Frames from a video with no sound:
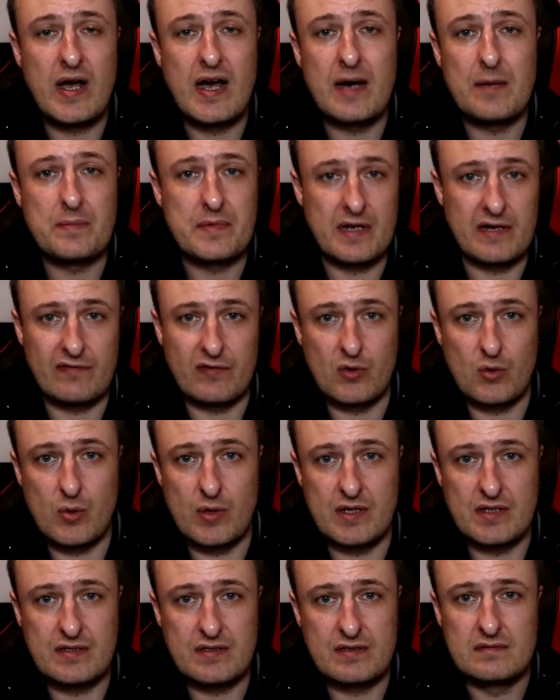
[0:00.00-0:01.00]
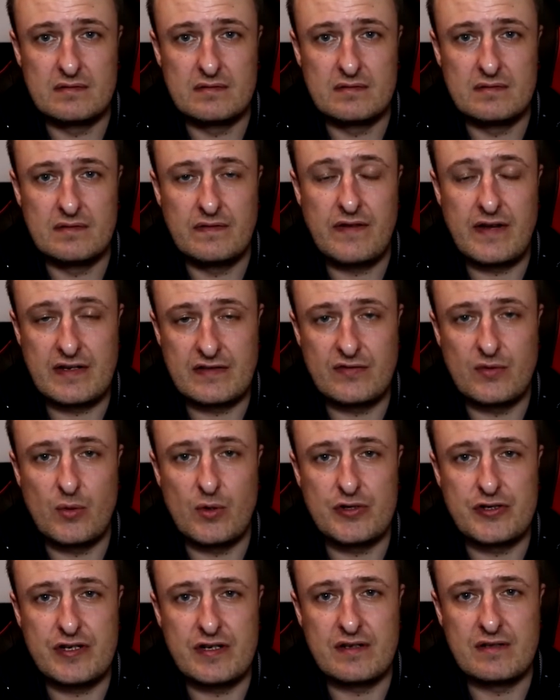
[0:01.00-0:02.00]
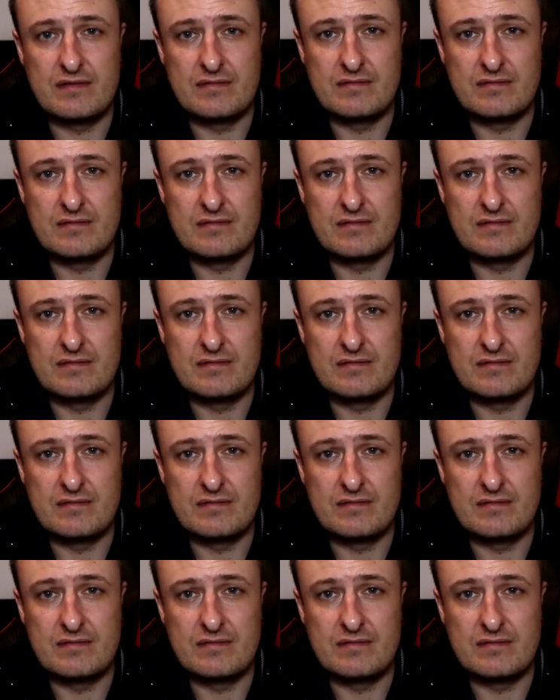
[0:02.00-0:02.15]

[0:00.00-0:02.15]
update requests. Thanks for watching.